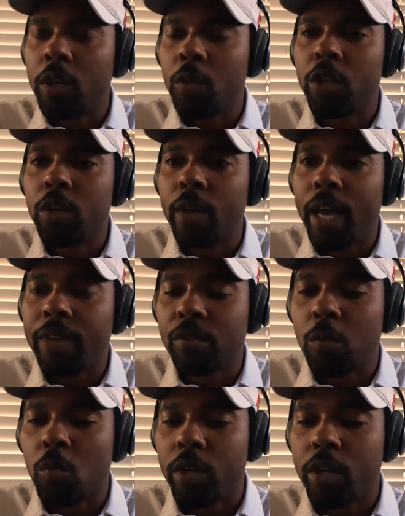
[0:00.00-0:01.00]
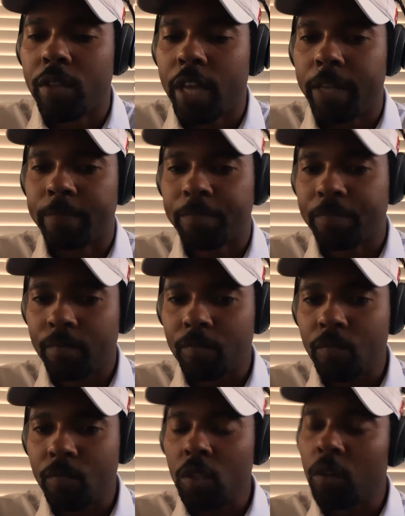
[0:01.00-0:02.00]
When you have someone that,
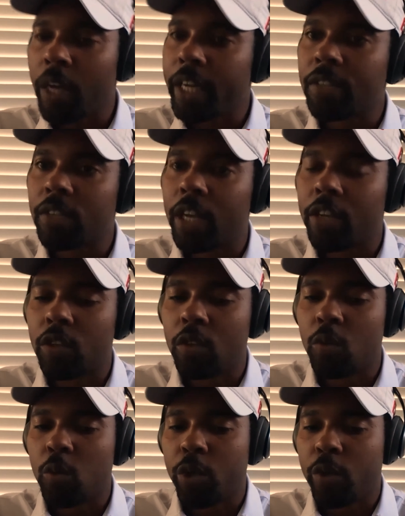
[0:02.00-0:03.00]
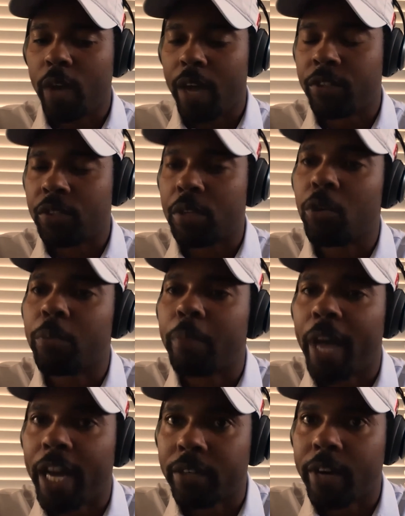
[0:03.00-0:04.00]
like I said, when you have a similar
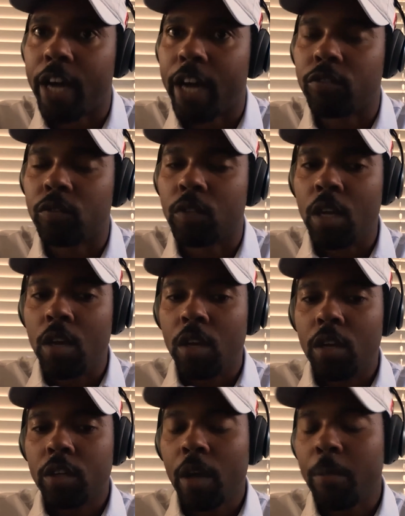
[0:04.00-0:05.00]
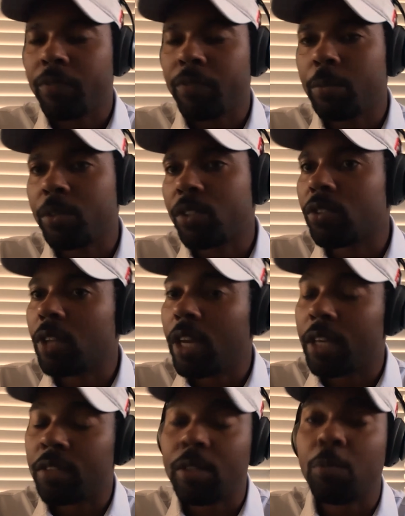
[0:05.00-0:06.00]
background, coming from
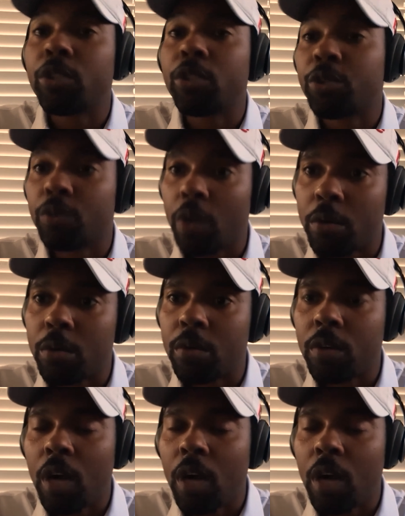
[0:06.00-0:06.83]
a similar struggle